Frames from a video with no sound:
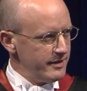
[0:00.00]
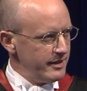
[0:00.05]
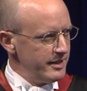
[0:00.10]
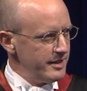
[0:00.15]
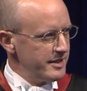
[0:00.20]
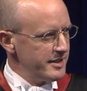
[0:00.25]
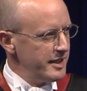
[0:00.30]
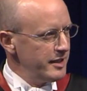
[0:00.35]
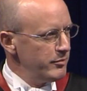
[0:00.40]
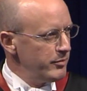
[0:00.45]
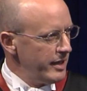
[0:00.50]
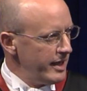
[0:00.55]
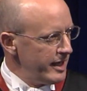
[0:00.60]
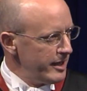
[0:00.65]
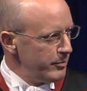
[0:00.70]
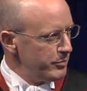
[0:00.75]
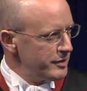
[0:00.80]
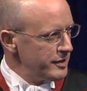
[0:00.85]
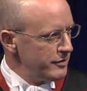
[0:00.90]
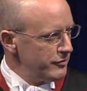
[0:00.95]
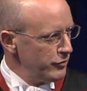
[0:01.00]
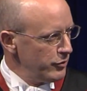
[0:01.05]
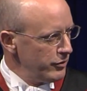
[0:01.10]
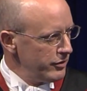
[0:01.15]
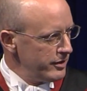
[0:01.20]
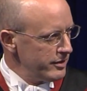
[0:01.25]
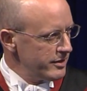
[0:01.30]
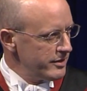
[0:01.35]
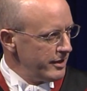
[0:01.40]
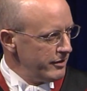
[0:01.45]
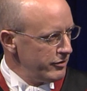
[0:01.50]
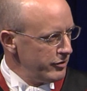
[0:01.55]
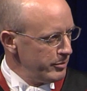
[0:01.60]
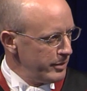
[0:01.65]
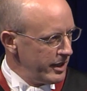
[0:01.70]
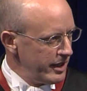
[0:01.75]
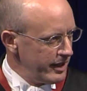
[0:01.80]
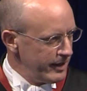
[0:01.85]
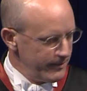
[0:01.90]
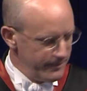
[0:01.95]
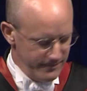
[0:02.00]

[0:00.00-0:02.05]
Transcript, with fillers: They seem apt for this ceremony.